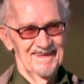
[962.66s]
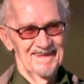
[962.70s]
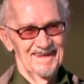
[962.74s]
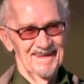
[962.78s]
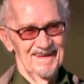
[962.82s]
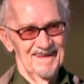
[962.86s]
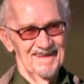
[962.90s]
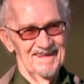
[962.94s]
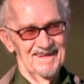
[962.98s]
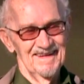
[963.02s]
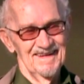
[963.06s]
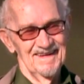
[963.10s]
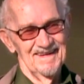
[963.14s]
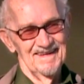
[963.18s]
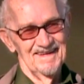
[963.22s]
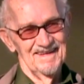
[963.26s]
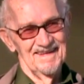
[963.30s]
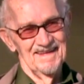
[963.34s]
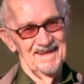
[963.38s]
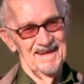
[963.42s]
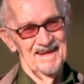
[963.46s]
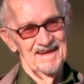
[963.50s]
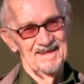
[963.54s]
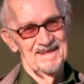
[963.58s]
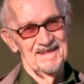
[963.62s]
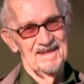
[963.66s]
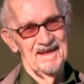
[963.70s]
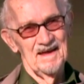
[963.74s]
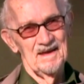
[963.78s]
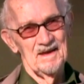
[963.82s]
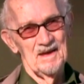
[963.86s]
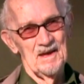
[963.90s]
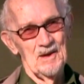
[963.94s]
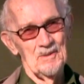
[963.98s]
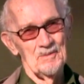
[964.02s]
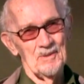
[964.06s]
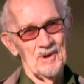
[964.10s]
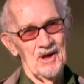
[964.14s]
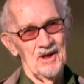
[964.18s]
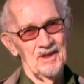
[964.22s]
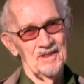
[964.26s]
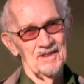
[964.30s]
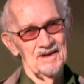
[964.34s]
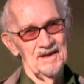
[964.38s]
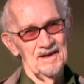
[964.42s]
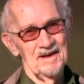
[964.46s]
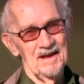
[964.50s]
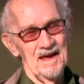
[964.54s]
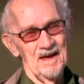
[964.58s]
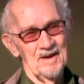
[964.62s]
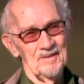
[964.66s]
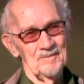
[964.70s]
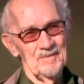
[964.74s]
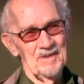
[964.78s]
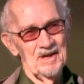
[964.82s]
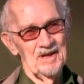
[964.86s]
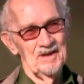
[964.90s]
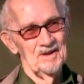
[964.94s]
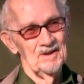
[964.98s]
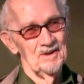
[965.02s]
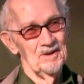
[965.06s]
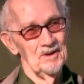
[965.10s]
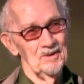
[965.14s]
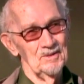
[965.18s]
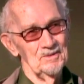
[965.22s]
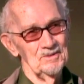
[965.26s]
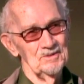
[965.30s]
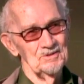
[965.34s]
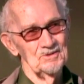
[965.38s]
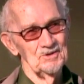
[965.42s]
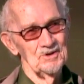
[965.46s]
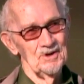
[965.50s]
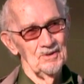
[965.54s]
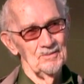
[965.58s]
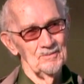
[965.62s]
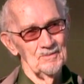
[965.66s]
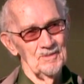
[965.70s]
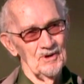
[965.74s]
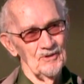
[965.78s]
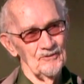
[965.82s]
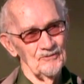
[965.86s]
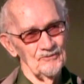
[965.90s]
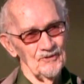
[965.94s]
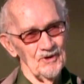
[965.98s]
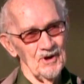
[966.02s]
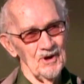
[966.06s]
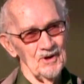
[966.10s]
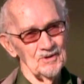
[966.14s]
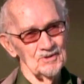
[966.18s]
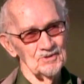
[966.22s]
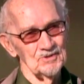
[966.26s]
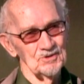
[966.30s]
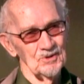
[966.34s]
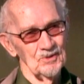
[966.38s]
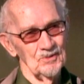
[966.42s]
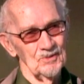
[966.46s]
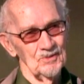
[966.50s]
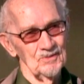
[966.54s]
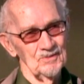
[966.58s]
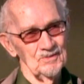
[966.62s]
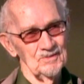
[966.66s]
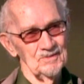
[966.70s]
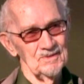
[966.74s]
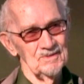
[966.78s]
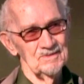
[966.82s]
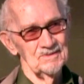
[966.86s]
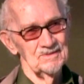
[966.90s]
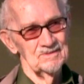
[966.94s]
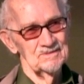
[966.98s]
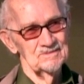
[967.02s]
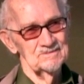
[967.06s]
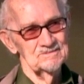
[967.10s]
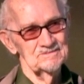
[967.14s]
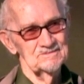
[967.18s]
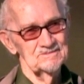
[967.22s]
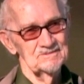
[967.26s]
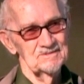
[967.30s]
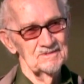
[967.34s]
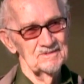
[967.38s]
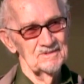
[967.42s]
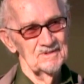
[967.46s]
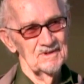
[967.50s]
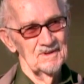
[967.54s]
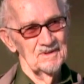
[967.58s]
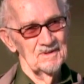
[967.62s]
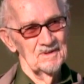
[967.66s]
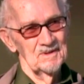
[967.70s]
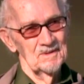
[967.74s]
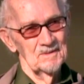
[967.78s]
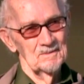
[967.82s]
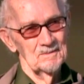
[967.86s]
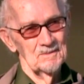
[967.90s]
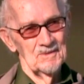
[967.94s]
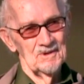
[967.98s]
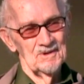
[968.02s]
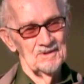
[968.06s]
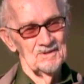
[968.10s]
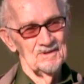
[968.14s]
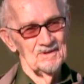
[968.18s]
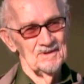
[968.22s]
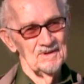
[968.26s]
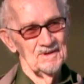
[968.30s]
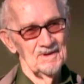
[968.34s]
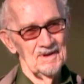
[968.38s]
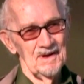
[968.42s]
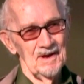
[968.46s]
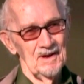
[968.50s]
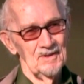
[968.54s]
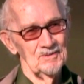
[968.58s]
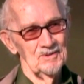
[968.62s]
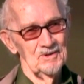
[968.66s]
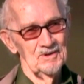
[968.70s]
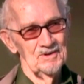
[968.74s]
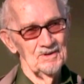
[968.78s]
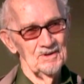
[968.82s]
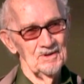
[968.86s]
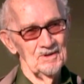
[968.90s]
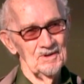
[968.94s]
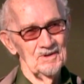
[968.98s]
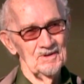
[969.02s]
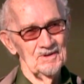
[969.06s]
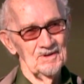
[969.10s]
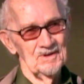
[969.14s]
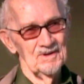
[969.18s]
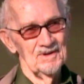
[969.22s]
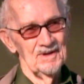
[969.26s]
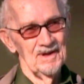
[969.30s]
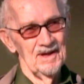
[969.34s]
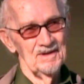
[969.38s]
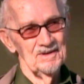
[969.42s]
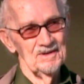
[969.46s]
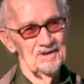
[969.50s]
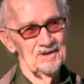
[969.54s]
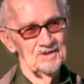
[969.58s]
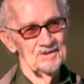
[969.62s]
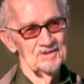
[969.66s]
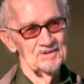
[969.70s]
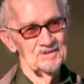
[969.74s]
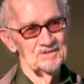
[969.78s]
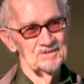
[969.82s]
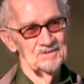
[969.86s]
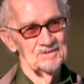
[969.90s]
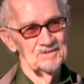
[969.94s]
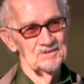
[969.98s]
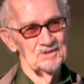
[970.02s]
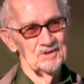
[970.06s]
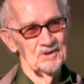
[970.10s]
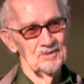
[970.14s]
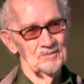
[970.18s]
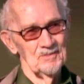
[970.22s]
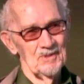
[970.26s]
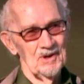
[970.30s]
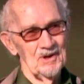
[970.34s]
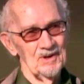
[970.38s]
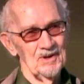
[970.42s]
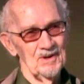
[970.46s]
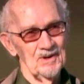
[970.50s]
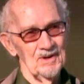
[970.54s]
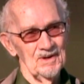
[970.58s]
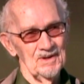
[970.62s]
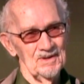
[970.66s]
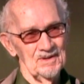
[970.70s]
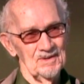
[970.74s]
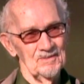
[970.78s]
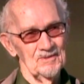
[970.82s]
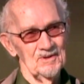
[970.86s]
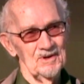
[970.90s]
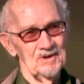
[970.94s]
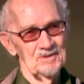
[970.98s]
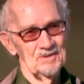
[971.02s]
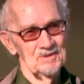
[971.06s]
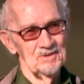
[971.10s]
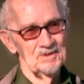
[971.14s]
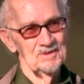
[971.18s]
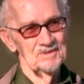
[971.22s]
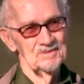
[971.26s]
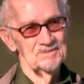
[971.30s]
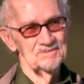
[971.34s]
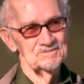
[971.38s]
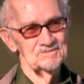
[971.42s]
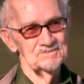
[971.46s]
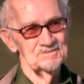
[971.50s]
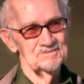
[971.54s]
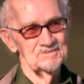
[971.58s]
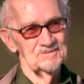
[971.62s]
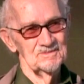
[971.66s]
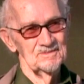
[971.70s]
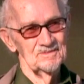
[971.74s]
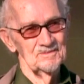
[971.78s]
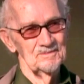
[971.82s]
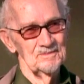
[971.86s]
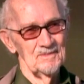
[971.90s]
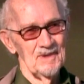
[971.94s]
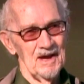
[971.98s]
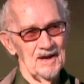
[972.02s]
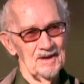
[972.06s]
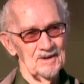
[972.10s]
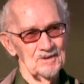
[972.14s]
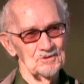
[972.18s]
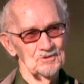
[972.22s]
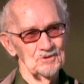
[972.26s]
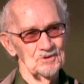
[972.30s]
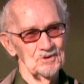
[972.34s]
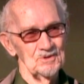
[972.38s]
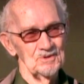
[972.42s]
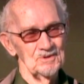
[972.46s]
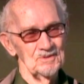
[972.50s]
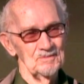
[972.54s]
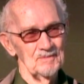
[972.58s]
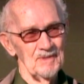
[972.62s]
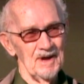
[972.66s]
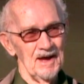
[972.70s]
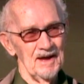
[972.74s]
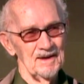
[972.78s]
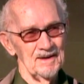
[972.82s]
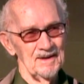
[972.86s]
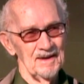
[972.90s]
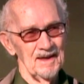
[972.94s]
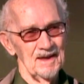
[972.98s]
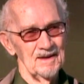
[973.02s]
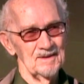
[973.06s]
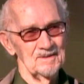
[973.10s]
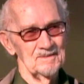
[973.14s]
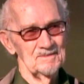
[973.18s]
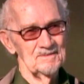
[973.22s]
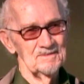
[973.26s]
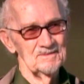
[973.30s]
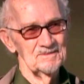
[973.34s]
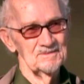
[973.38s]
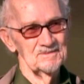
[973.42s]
And they kept hollering at me to go jump in the foxhole. But I wouldn't do it. I just took my gun and went back shooting back in.